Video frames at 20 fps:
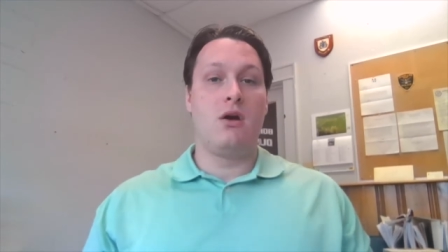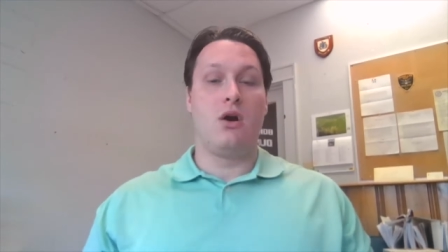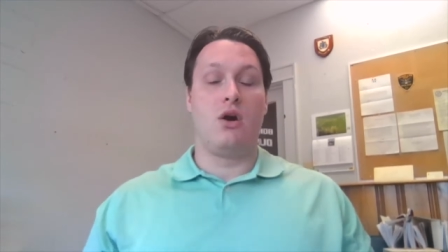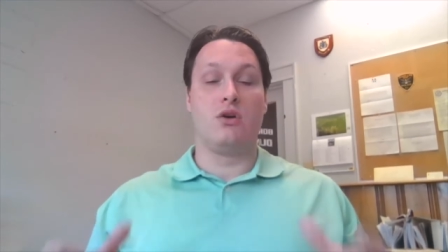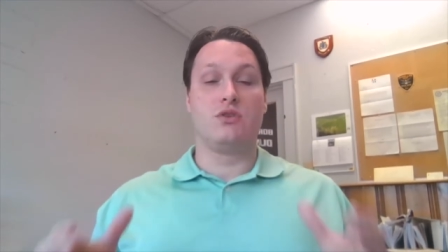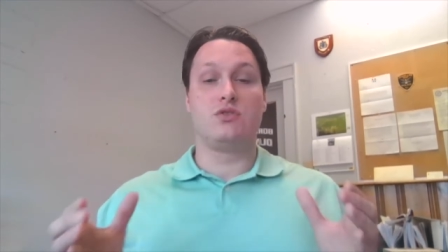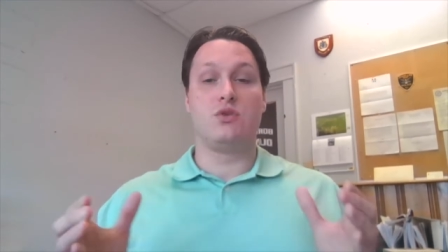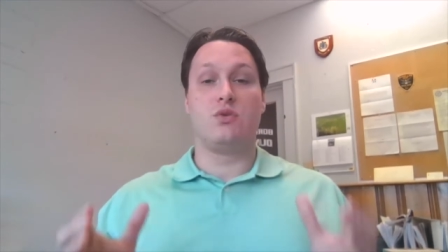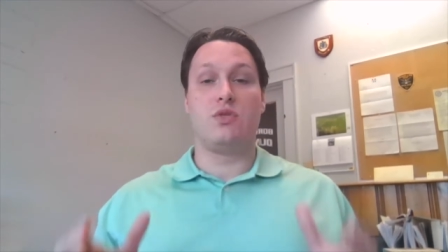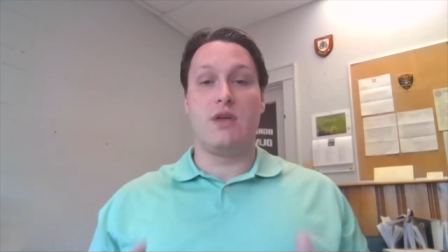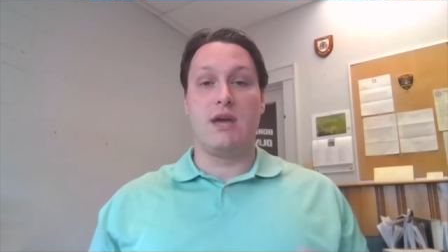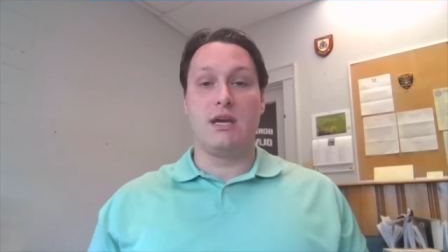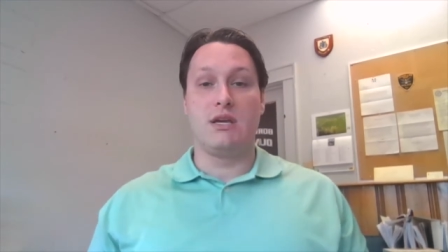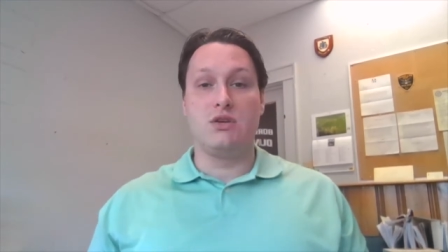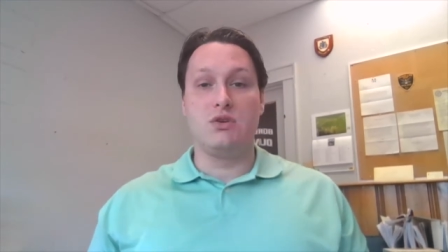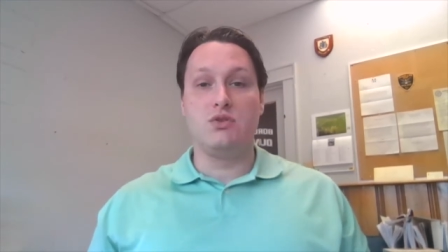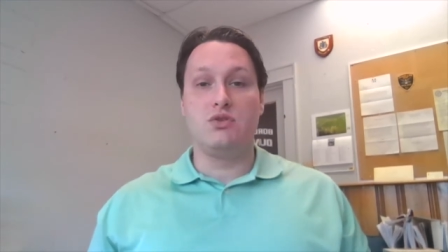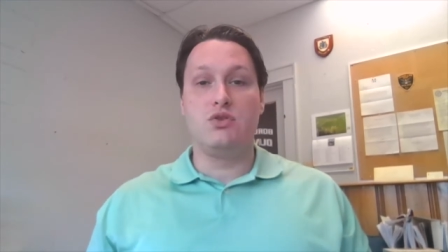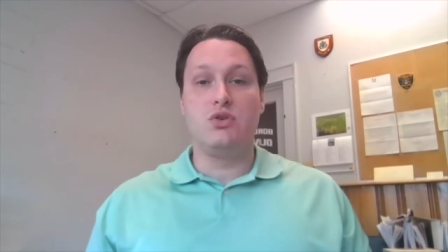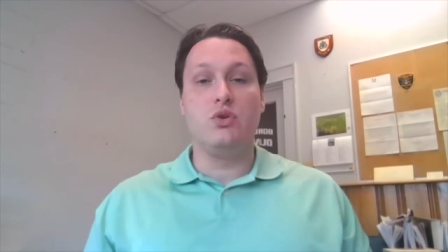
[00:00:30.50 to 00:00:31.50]
Also,
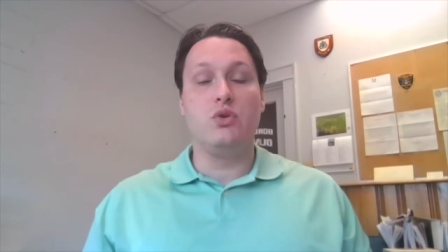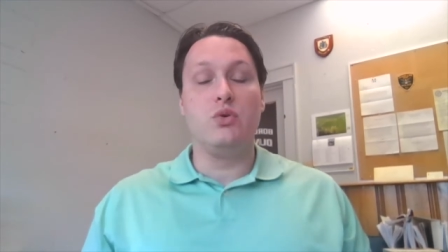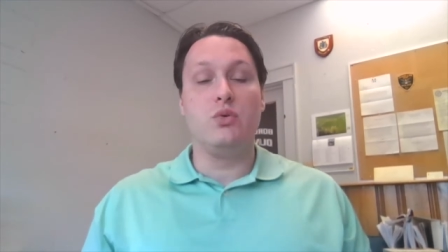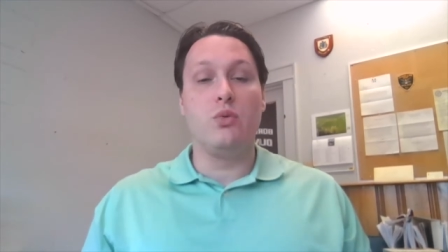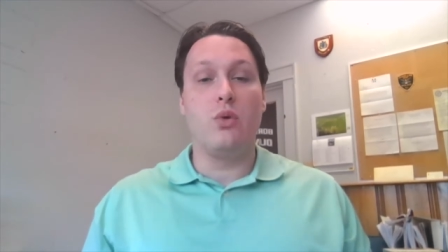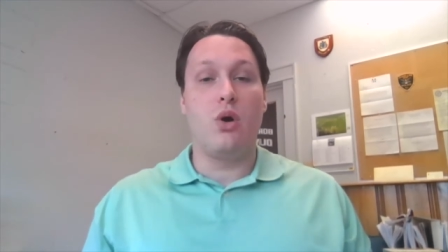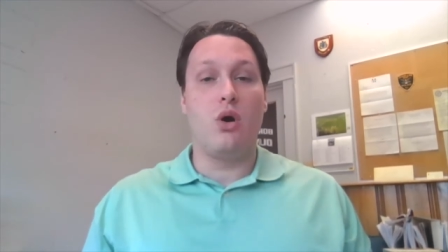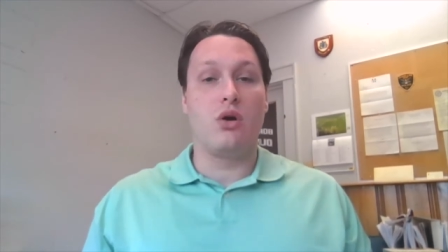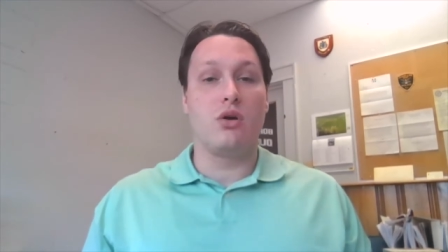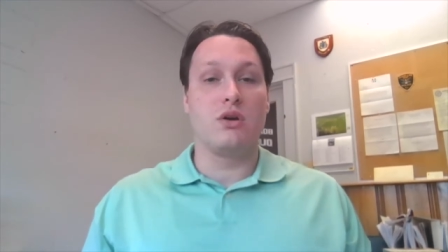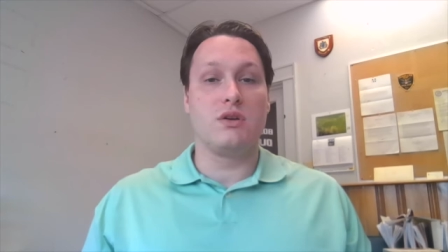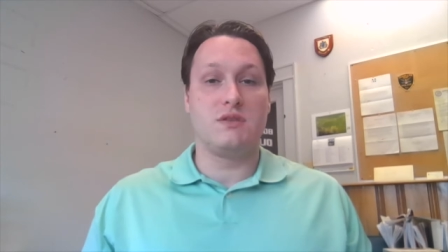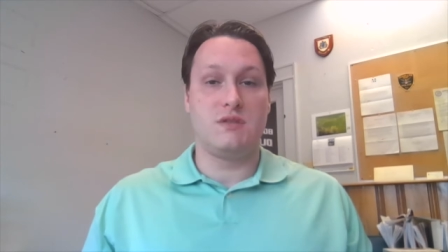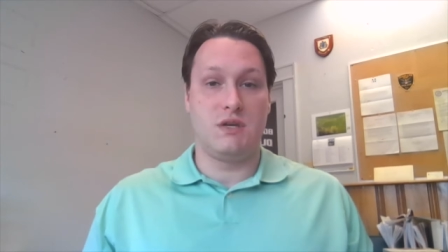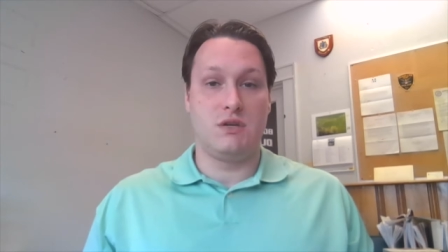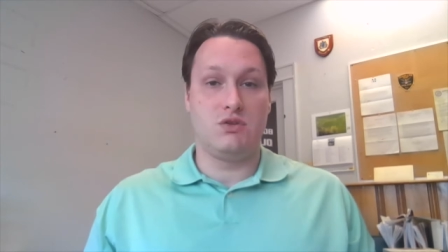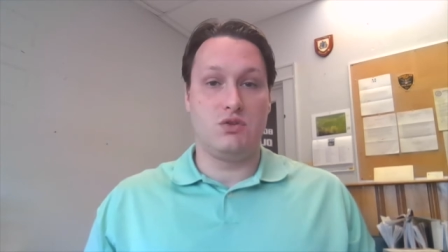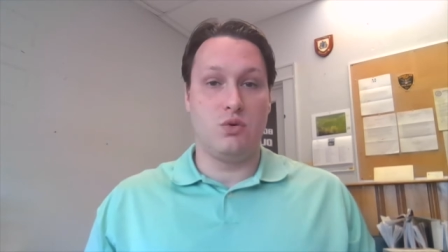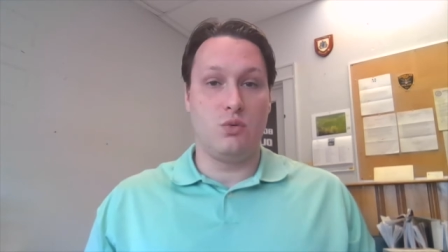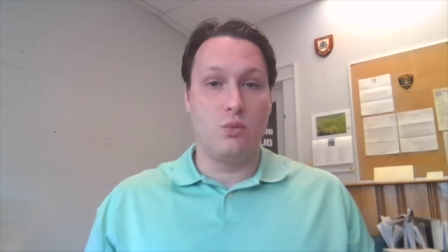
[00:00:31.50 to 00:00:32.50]
thank you to our
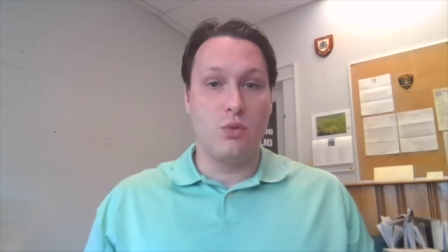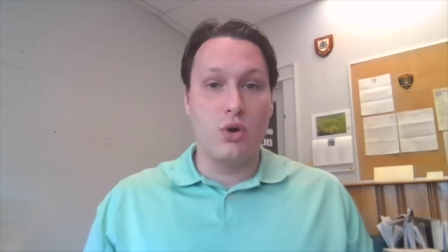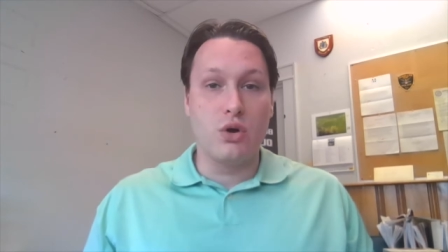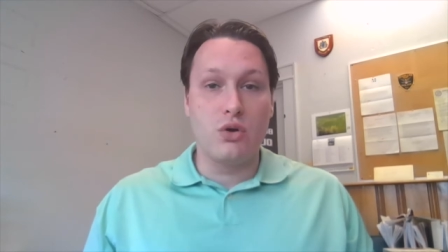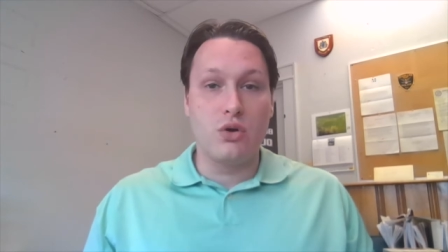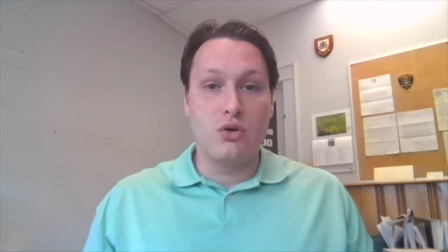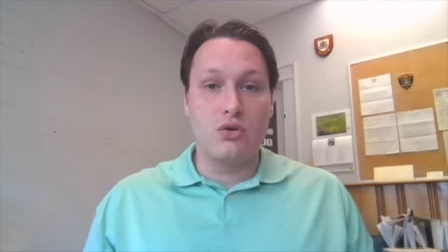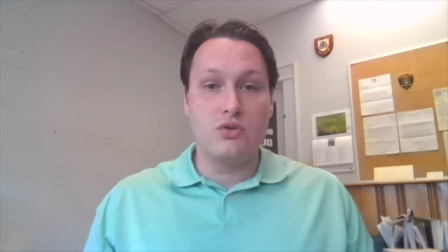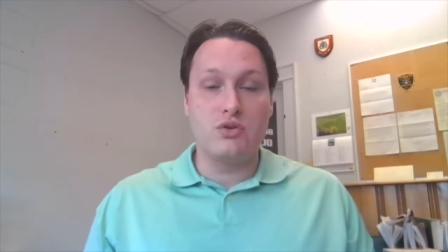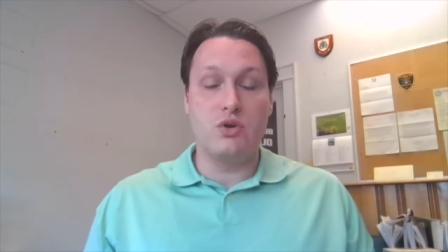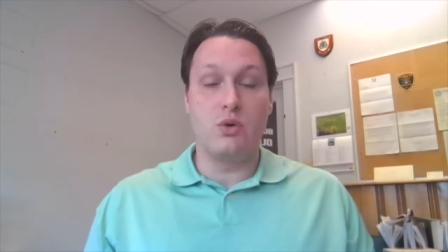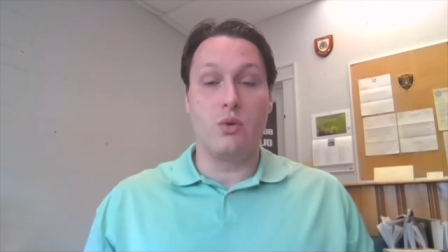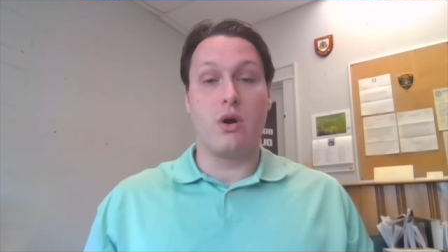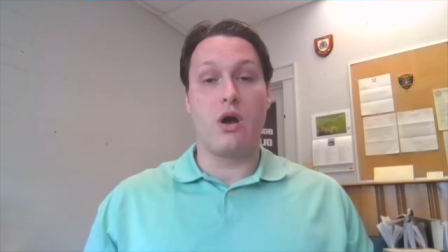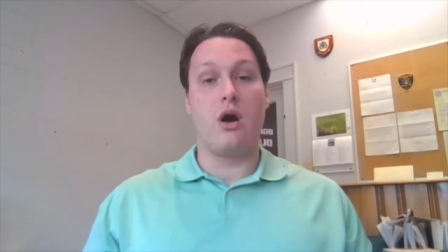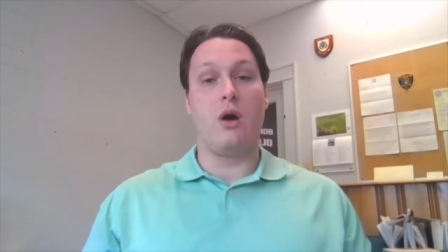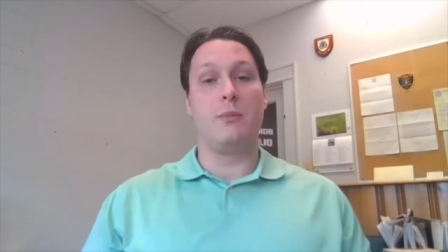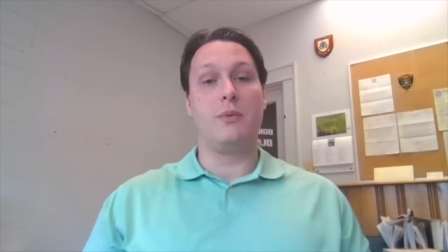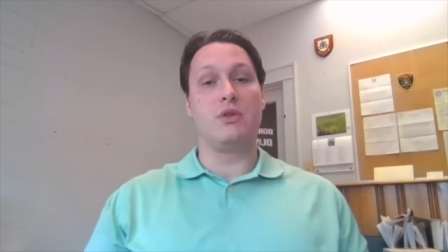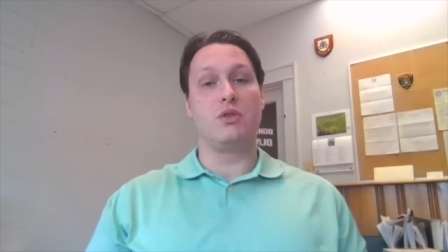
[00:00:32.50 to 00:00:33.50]
essential workers who are
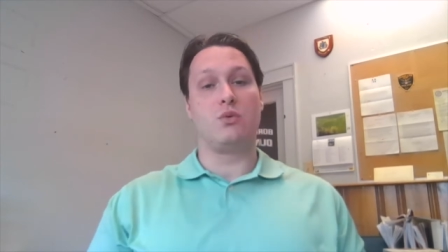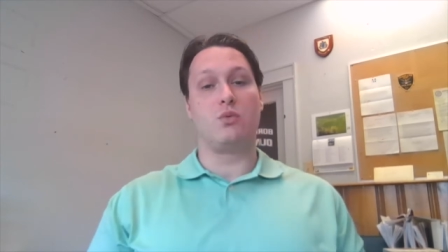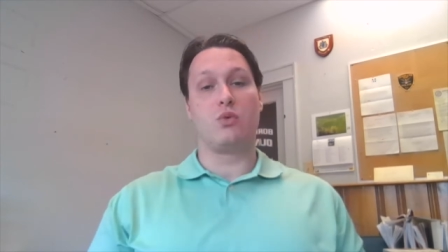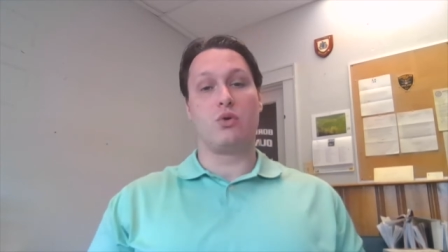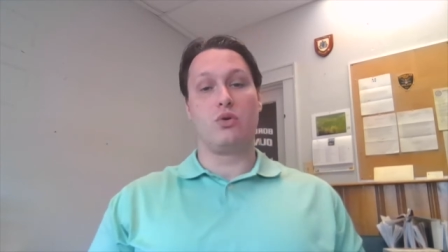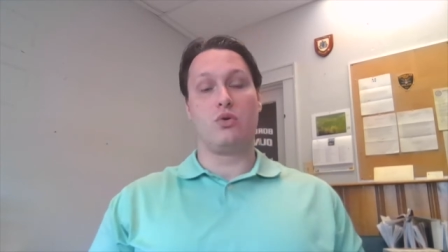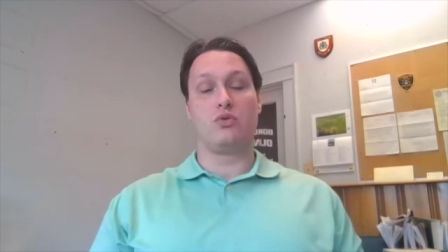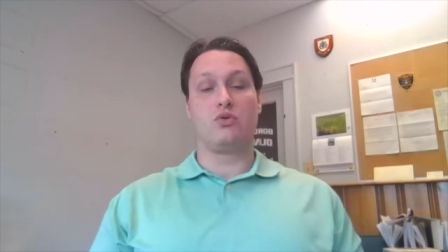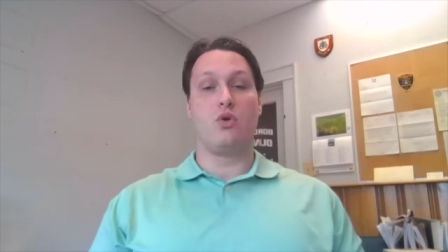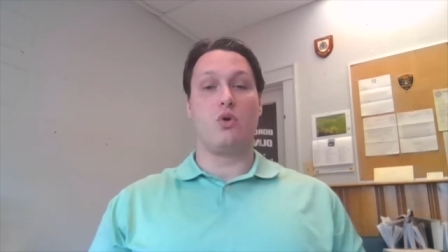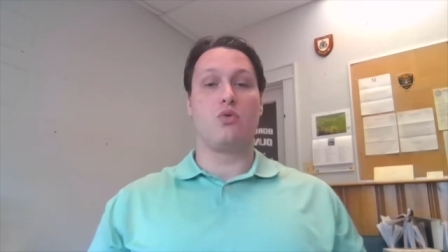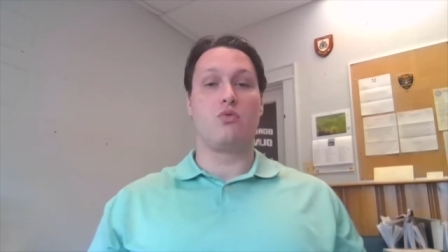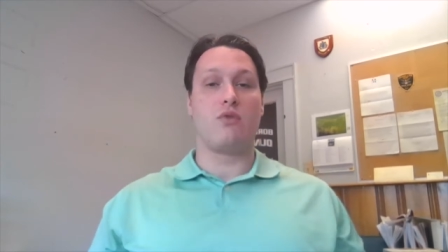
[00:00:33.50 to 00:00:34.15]
helping the world go